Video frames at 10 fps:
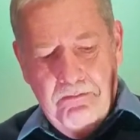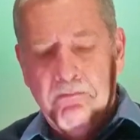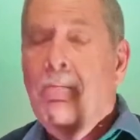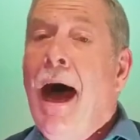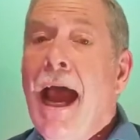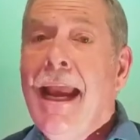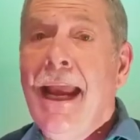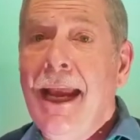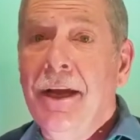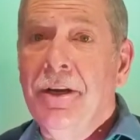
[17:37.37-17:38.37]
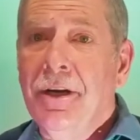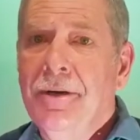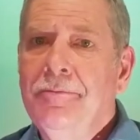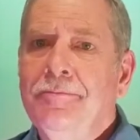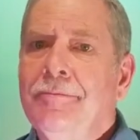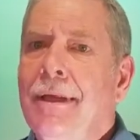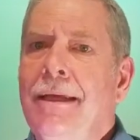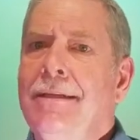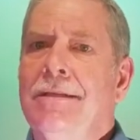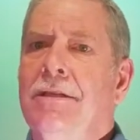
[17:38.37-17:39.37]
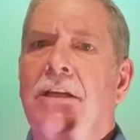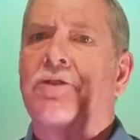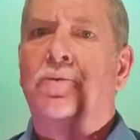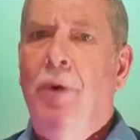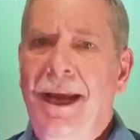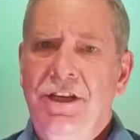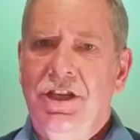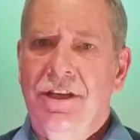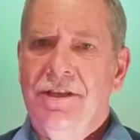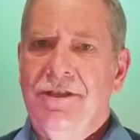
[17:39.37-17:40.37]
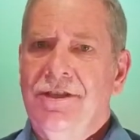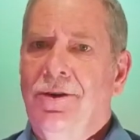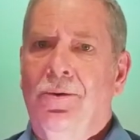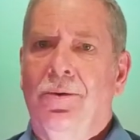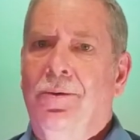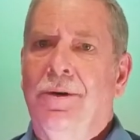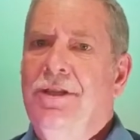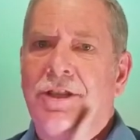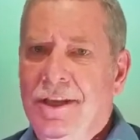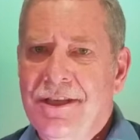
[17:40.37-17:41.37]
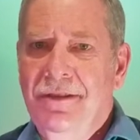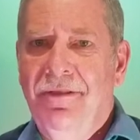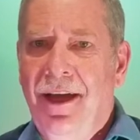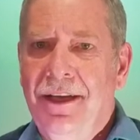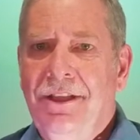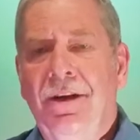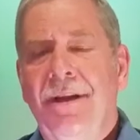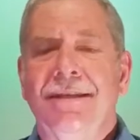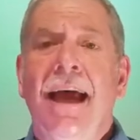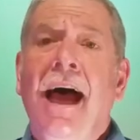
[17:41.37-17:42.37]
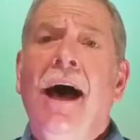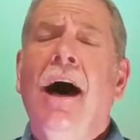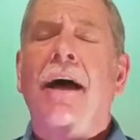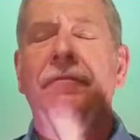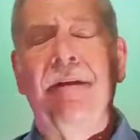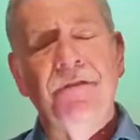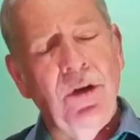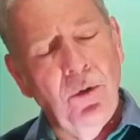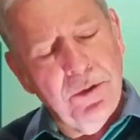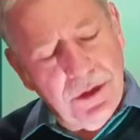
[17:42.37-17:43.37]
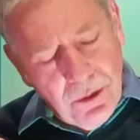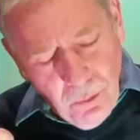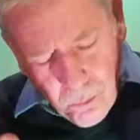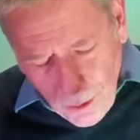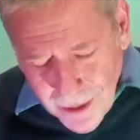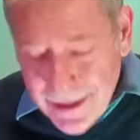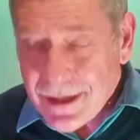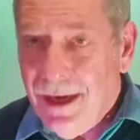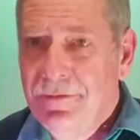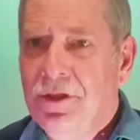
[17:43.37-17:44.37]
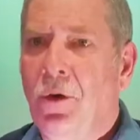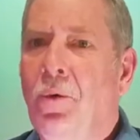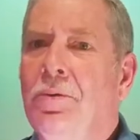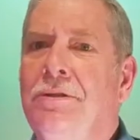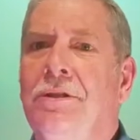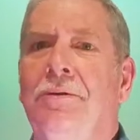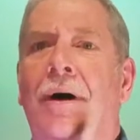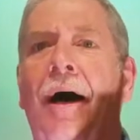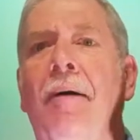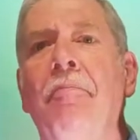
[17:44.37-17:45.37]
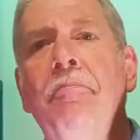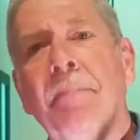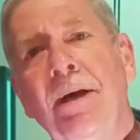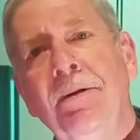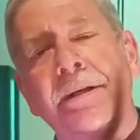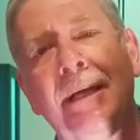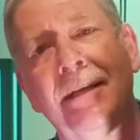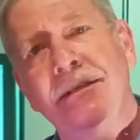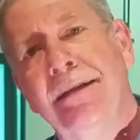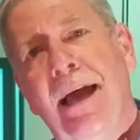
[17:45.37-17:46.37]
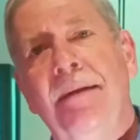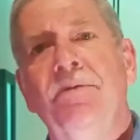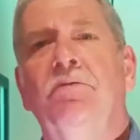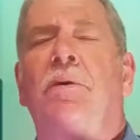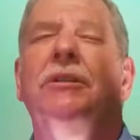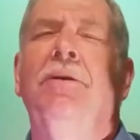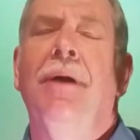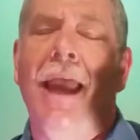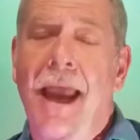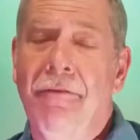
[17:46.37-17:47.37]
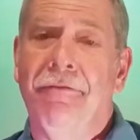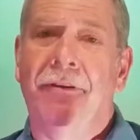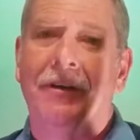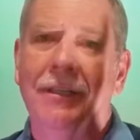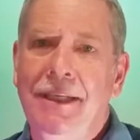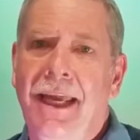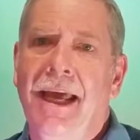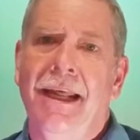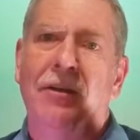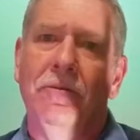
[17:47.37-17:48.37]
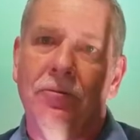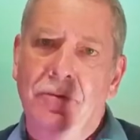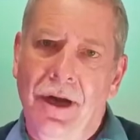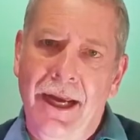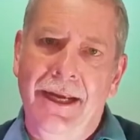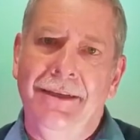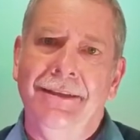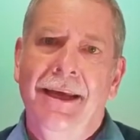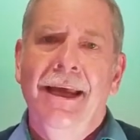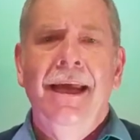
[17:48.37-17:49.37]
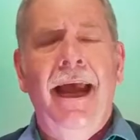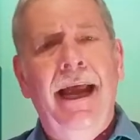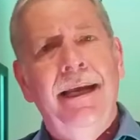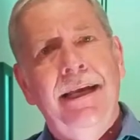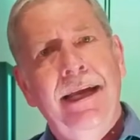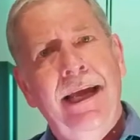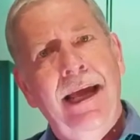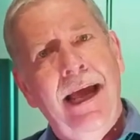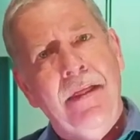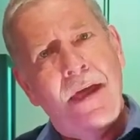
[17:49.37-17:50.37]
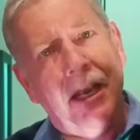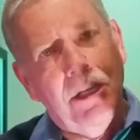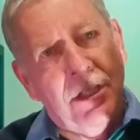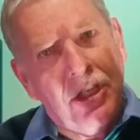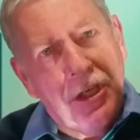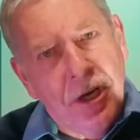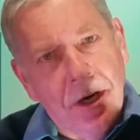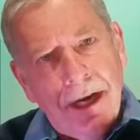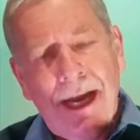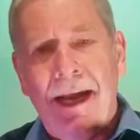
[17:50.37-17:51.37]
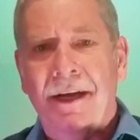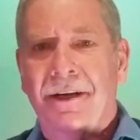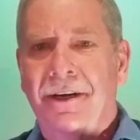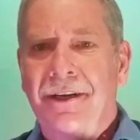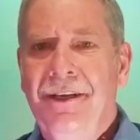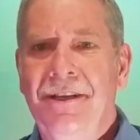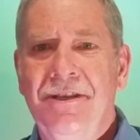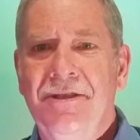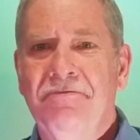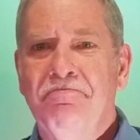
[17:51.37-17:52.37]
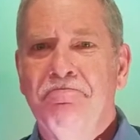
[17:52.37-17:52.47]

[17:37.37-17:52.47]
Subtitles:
my anger is righteous or justified. You know, that's, if I've told you once, I've told you 1,000,000 times, will you ever get it right? And that your anger is